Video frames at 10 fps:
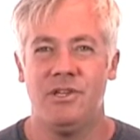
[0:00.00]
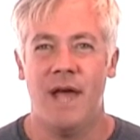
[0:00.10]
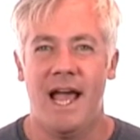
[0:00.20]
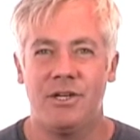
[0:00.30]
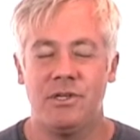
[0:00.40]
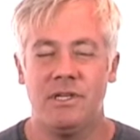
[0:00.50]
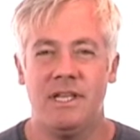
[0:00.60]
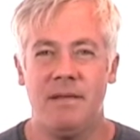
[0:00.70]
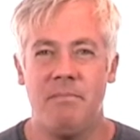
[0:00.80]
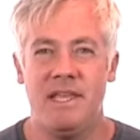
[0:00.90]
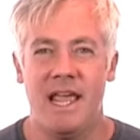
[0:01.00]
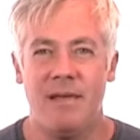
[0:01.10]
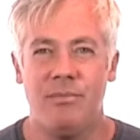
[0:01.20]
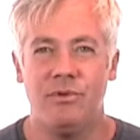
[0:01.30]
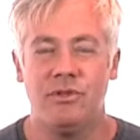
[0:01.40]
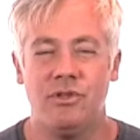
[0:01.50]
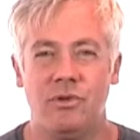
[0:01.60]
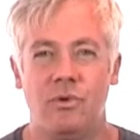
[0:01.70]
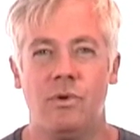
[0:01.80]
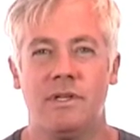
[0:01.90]
To actually be able
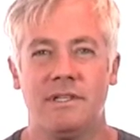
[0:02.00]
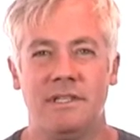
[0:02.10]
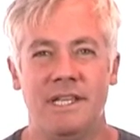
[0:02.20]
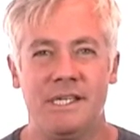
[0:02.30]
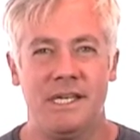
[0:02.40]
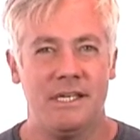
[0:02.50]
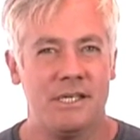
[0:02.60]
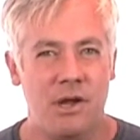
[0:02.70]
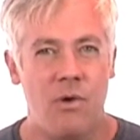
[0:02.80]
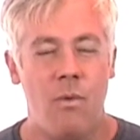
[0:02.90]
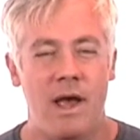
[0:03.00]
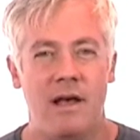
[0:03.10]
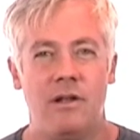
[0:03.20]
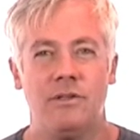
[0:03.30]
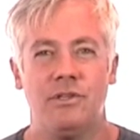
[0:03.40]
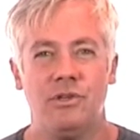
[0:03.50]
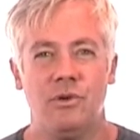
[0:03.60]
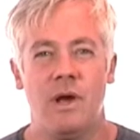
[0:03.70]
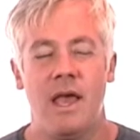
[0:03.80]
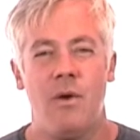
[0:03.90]
to listen so well
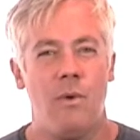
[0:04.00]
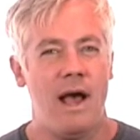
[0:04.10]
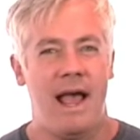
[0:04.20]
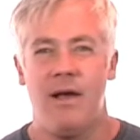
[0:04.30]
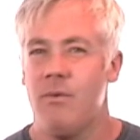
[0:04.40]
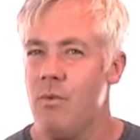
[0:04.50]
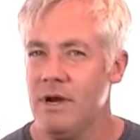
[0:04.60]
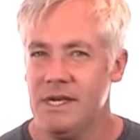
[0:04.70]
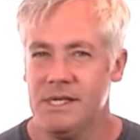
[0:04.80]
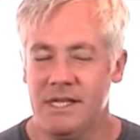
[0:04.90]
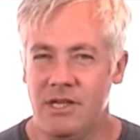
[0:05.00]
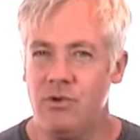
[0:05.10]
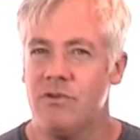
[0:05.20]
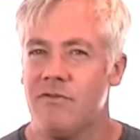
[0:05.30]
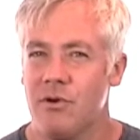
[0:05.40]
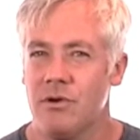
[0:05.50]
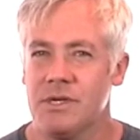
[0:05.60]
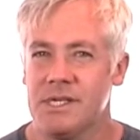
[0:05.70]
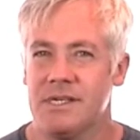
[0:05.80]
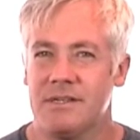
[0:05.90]
to, well, what is the
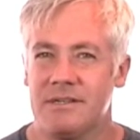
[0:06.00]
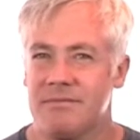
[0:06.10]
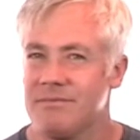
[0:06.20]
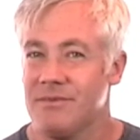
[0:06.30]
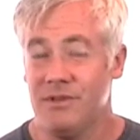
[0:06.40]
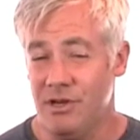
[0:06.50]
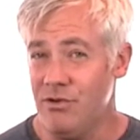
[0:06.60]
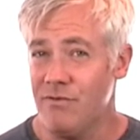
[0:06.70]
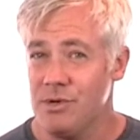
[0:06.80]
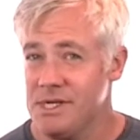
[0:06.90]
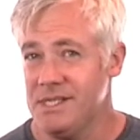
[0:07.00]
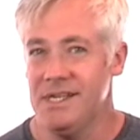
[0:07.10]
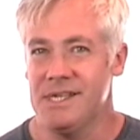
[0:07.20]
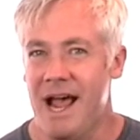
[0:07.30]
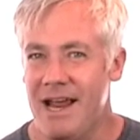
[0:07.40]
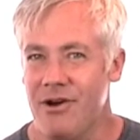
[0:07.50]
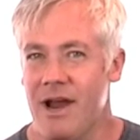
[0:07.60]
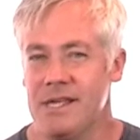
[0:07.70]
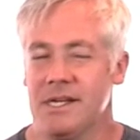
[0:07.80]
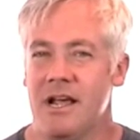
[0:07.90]
universe's
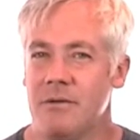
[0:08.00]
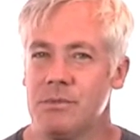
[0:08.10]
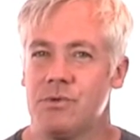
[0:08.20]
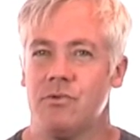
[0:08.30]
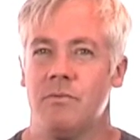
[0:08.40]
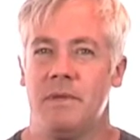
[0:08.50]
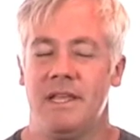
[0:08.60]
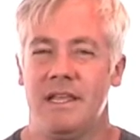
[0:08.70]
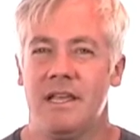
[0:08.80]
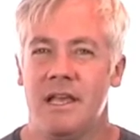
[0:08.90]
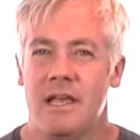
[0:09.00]
desire as it comes through me,